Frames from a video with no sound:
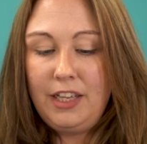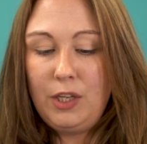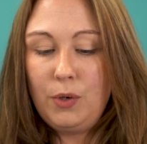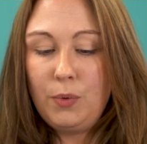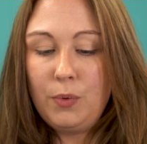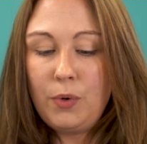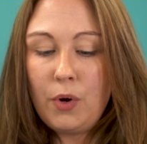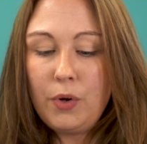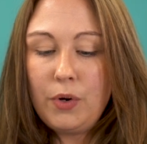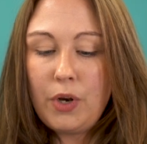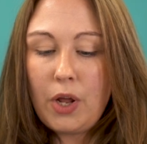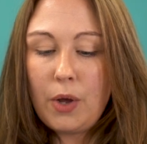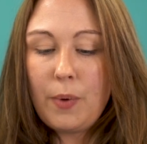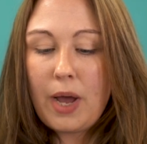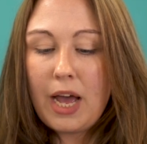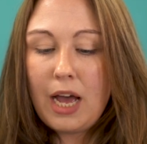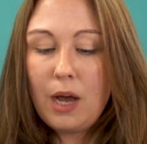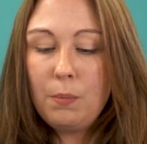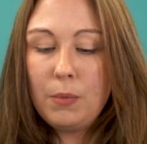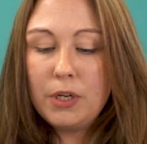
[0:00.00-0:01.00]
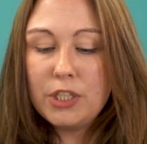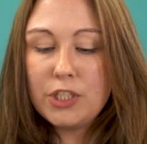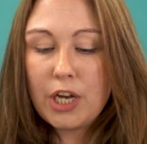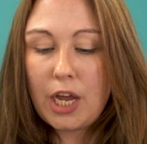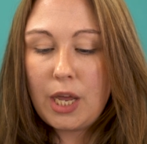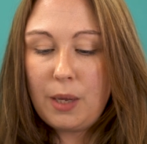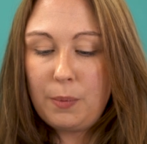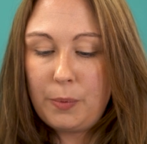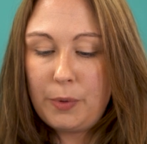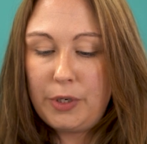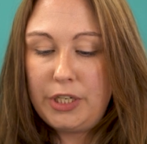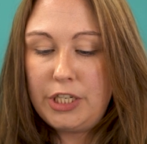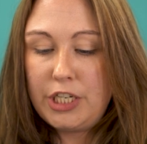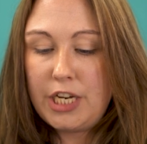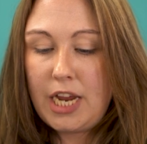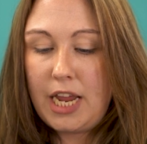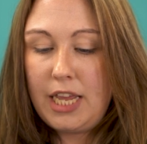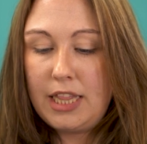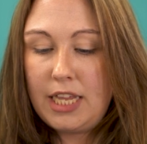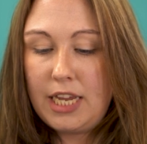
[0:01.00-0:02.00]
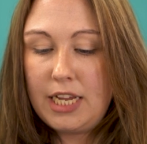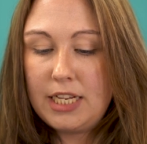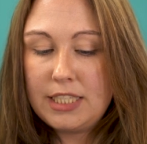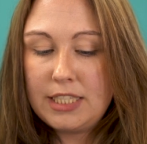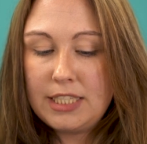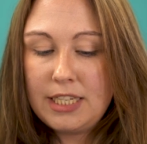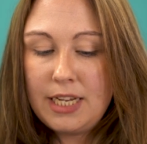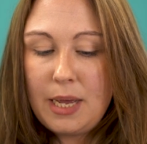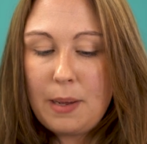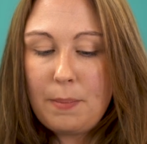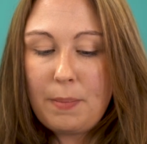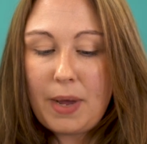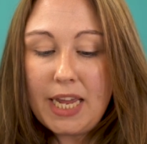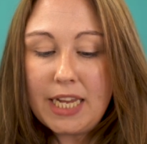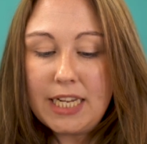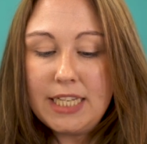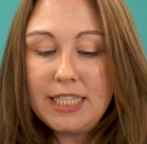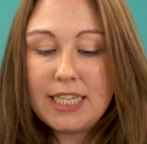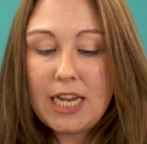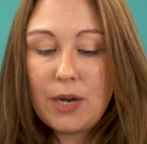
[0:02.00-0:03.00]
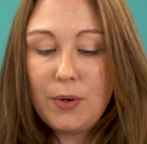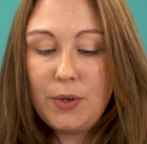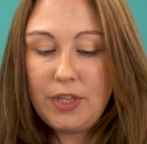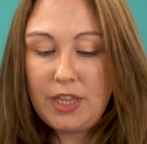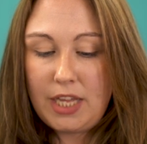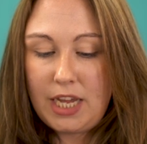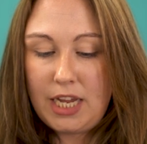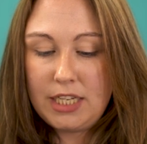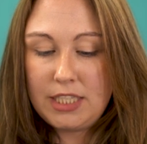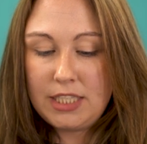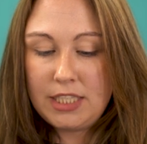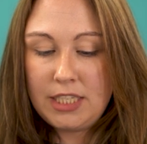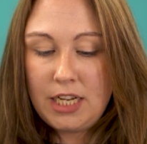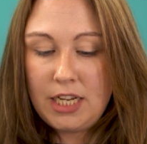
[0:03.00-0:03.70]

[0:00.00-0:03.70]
You'll not know how much I appreciate this, but I can tell you this.